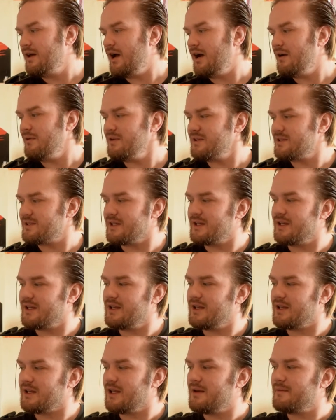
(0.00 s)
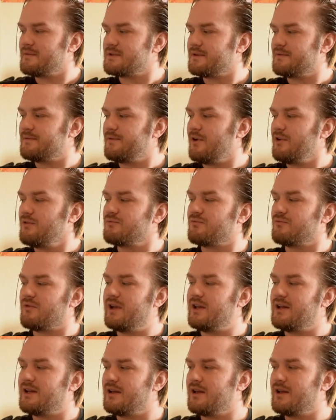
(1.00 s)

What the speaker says: I will say, it was a fun read.